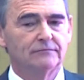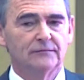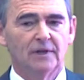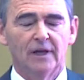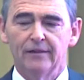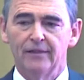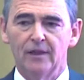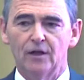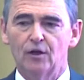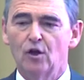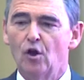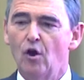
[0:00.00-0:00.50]

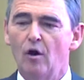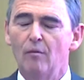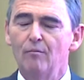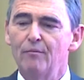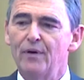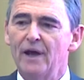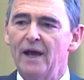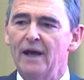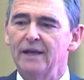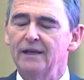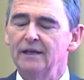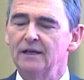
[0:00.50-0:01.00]
and the
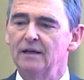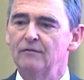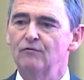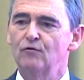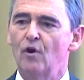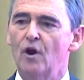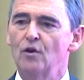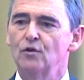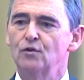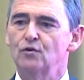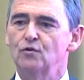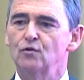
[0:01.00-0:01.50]
compounding of
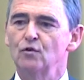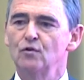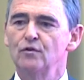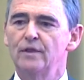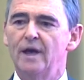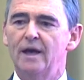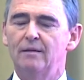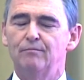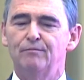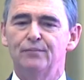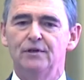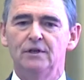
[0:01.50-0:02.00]
growth through
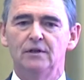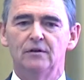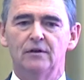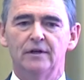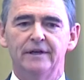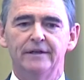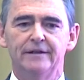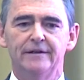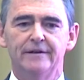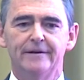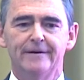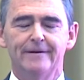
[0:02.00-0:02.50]
that
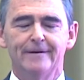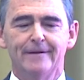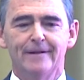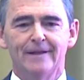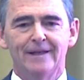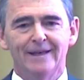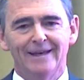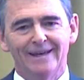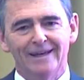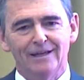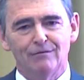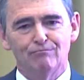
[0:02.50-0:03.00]
period,
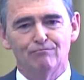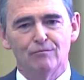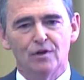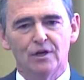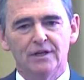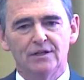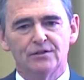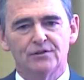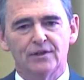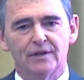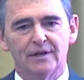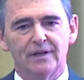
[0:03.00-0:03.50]
it
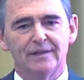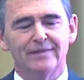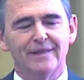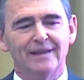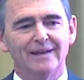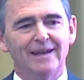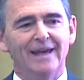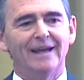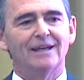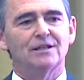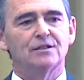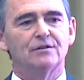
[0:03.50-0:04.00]
means that in the
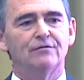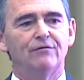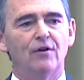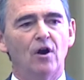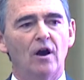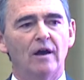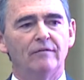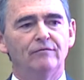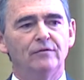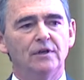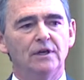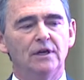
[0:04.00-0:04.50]
next
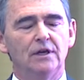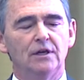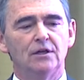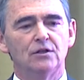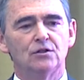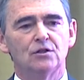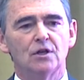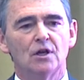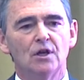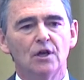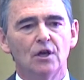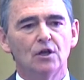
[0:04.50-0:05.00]
5
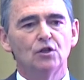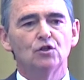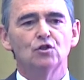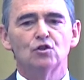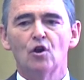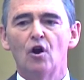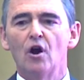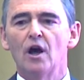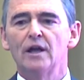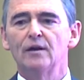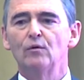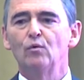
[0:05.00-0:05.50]
years,
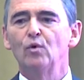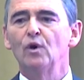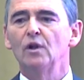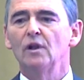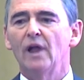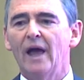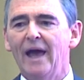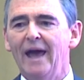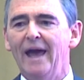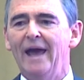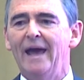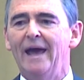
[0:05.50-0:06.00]
China
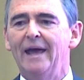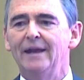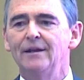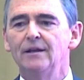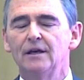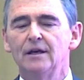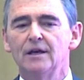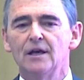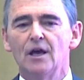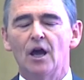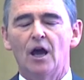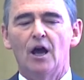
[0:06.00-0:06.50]
will
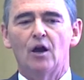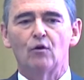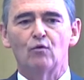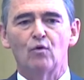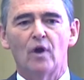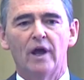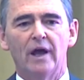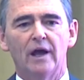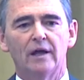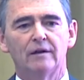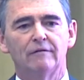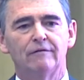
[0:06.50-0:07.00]
add
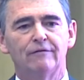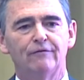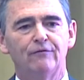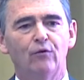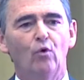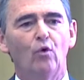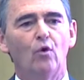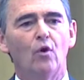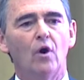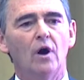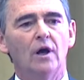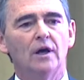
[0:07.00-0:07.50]
around
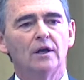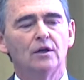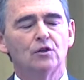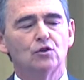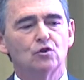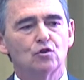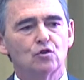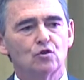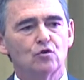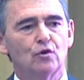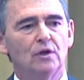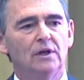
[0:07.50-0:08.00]

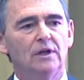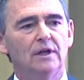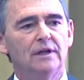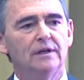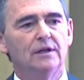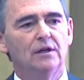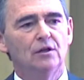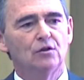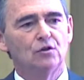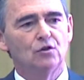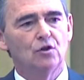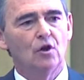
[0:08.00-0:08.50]
$4
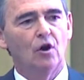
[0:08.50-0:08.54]
trillion